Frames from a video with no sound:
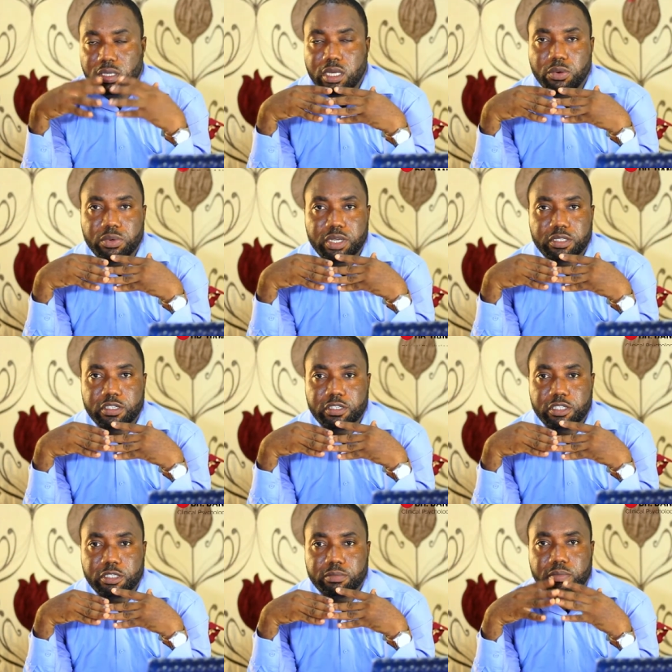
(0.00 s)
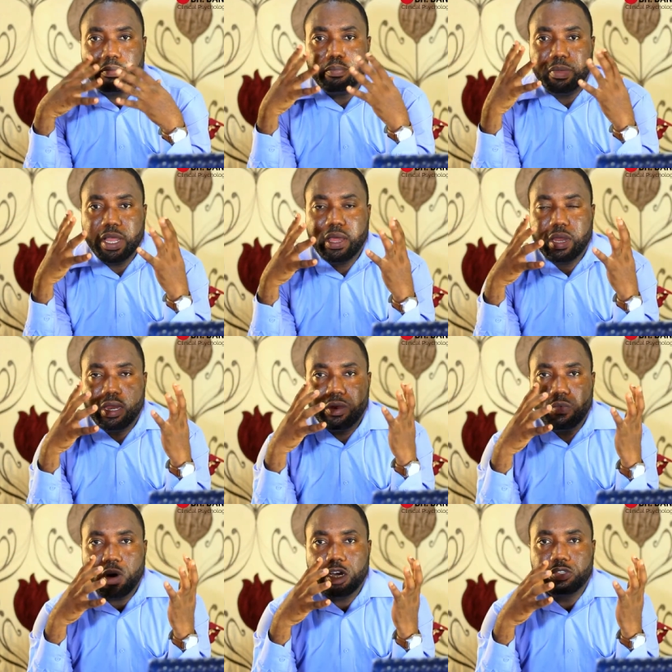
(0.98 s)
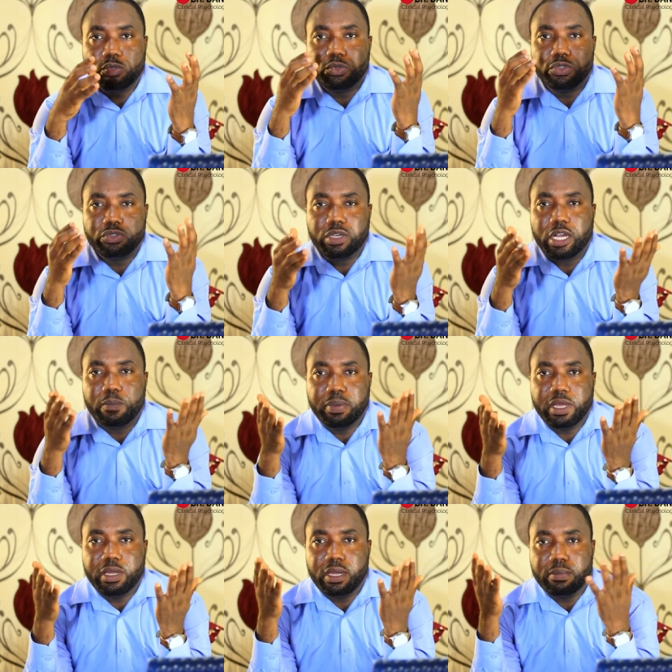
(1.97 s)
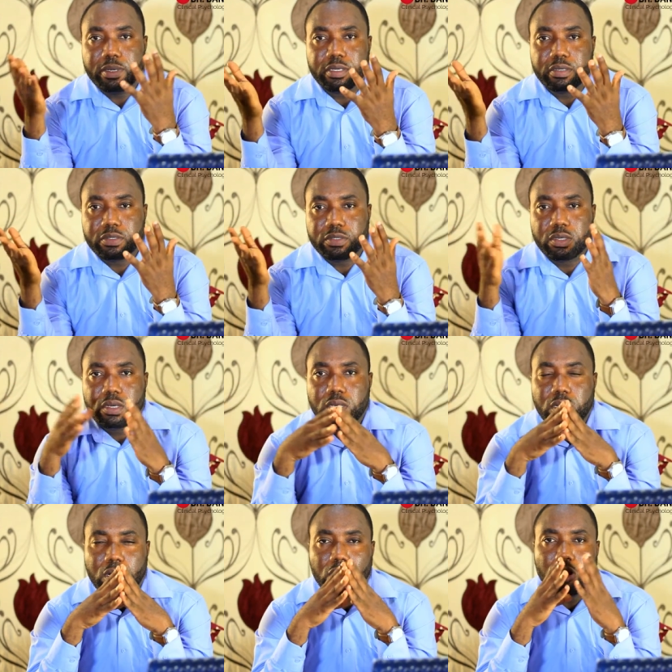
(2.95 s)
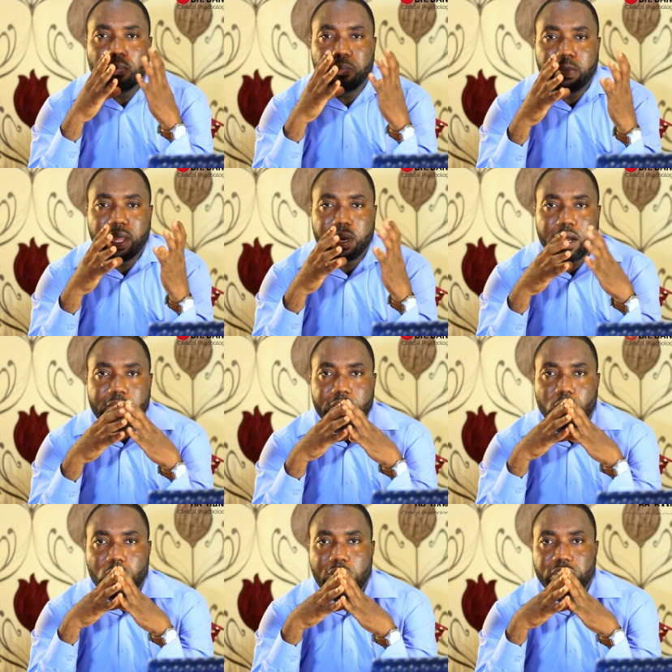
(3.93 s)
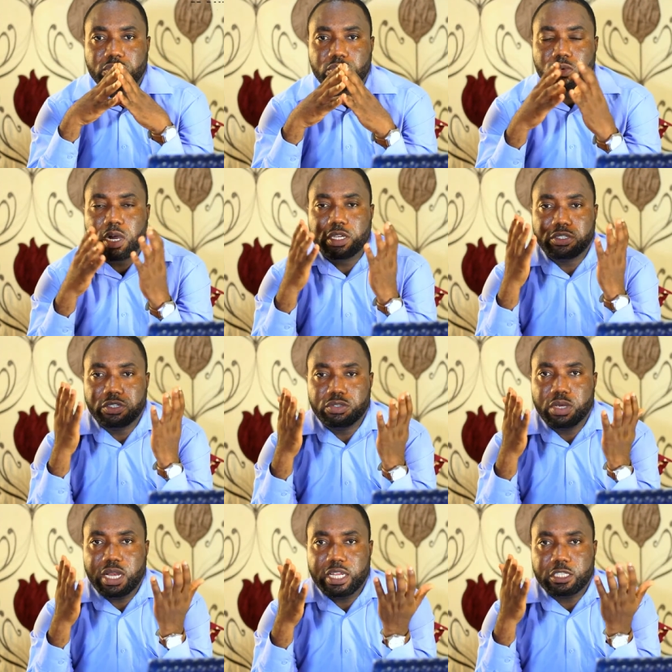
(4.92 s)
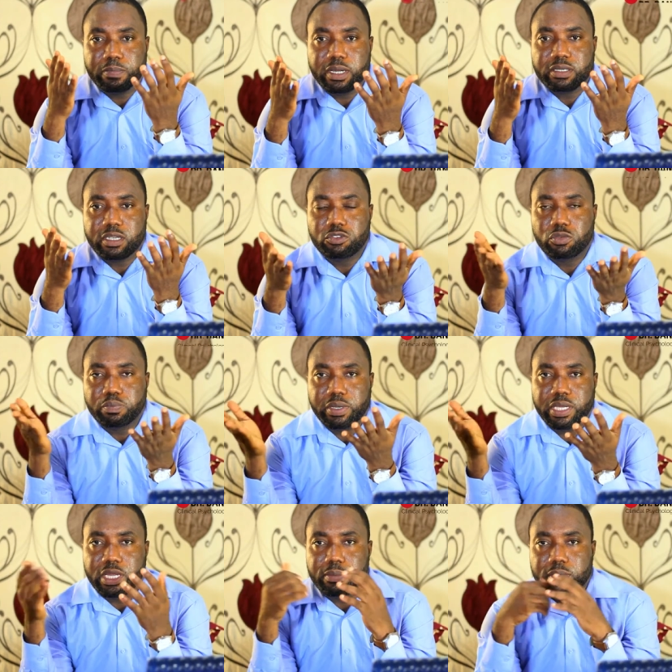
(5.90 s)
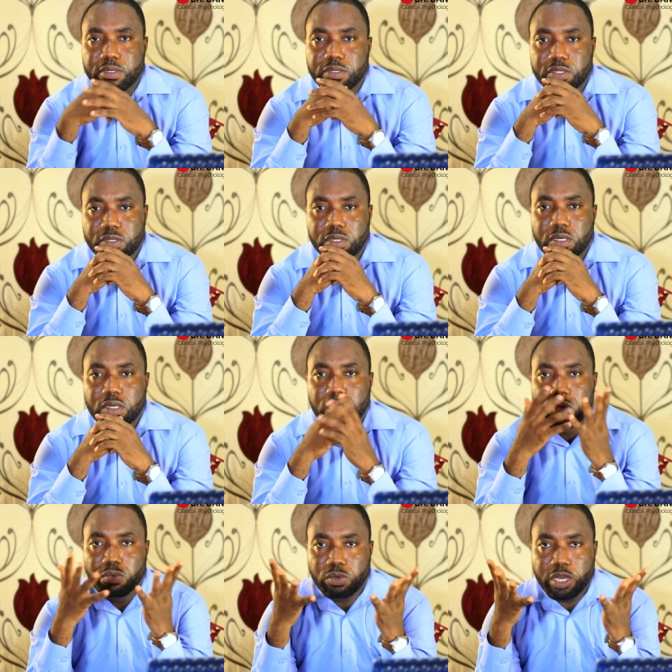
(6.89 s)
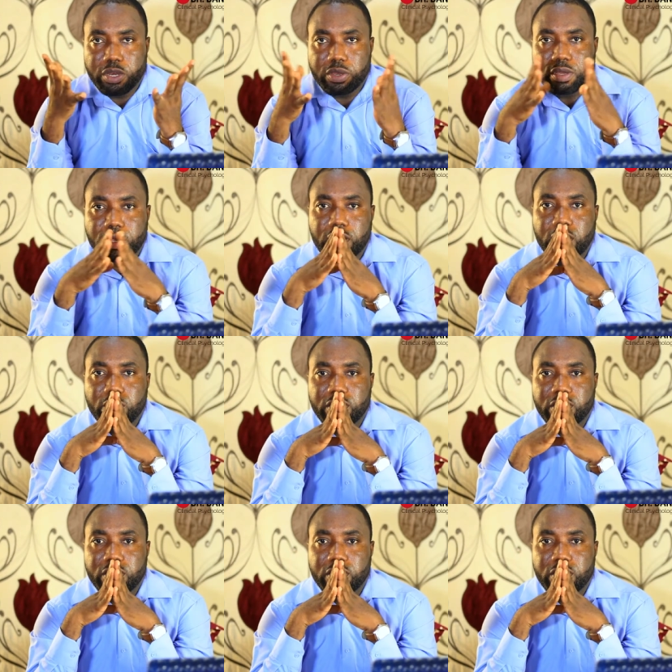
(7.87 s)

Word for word: in a relationship, men are the ones who usually pay the bills, or men are the ones who are usually expected to pay the bills when in a